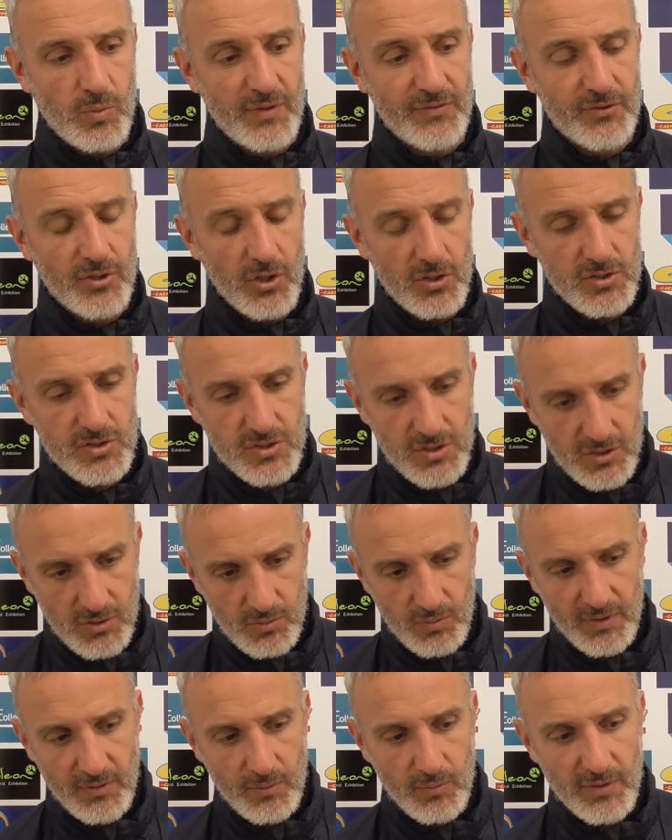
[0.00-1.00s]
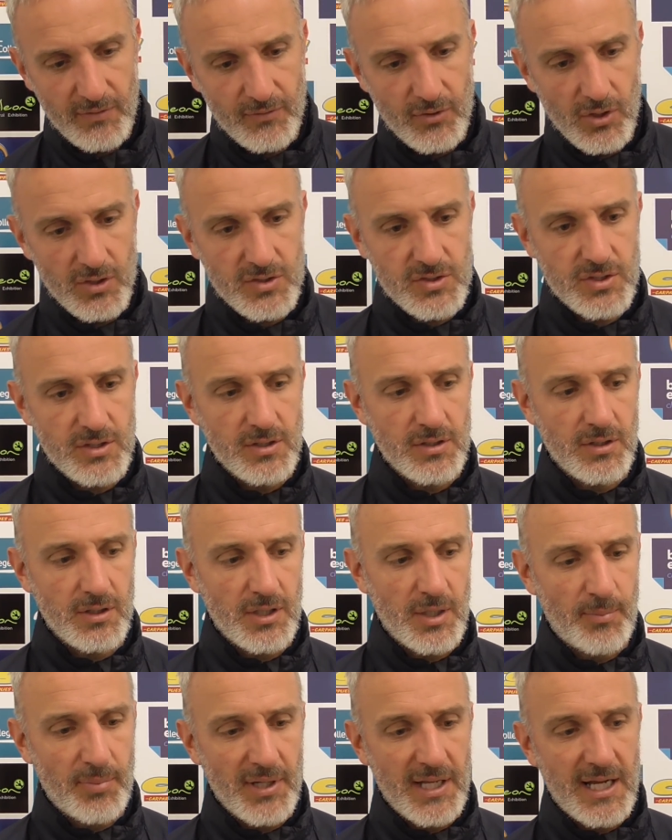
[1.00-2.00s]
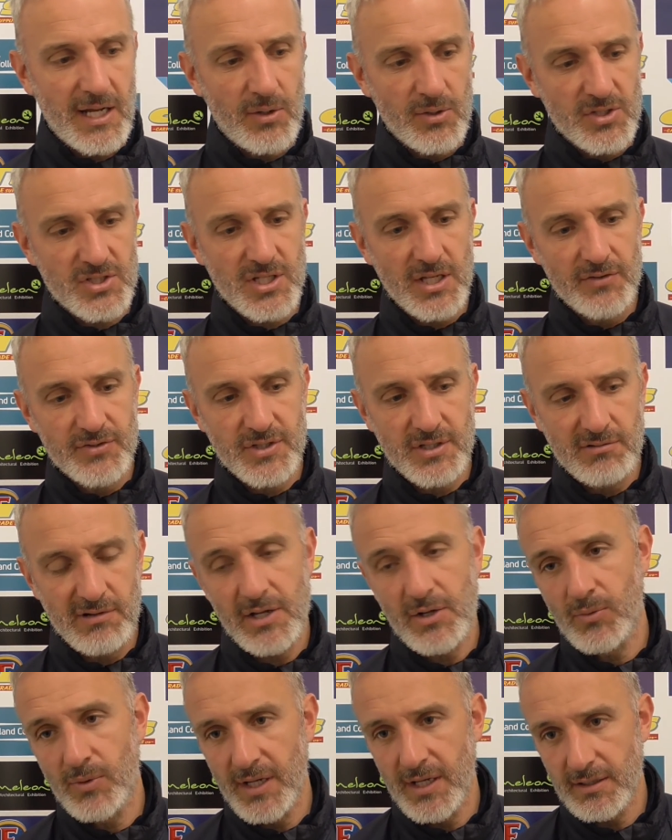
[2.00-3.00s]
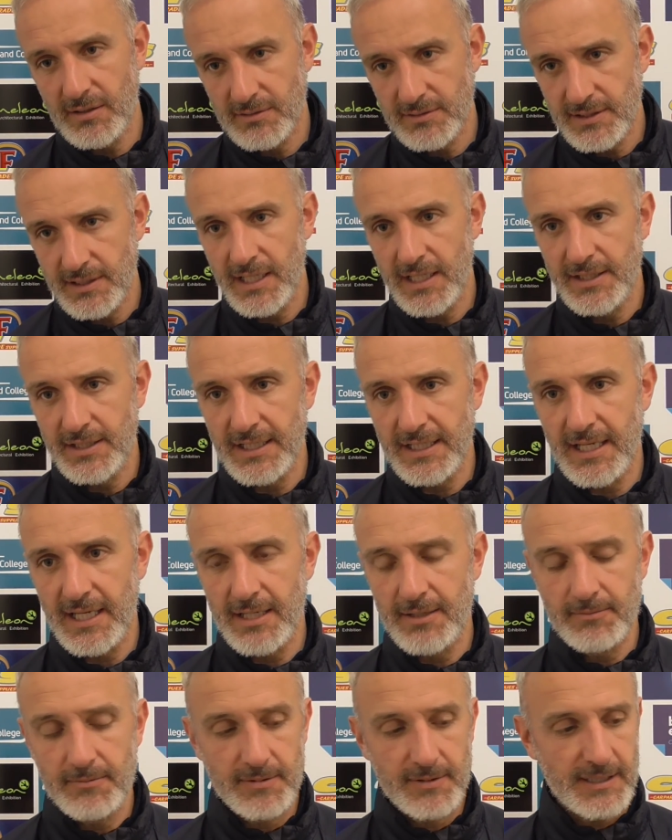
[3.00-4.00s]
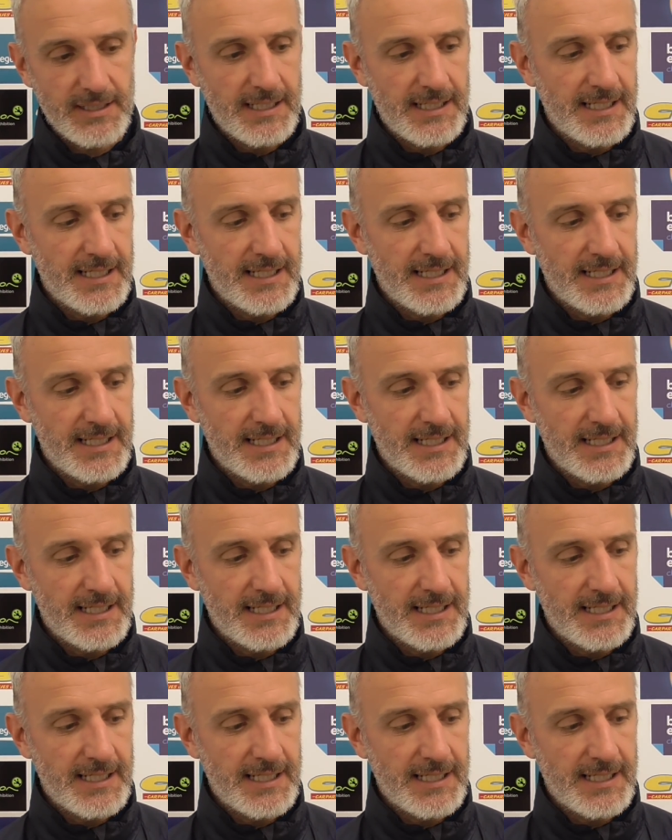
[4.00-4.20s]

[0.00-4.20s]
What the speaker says: we've got to apply ourselves in the right way in the game,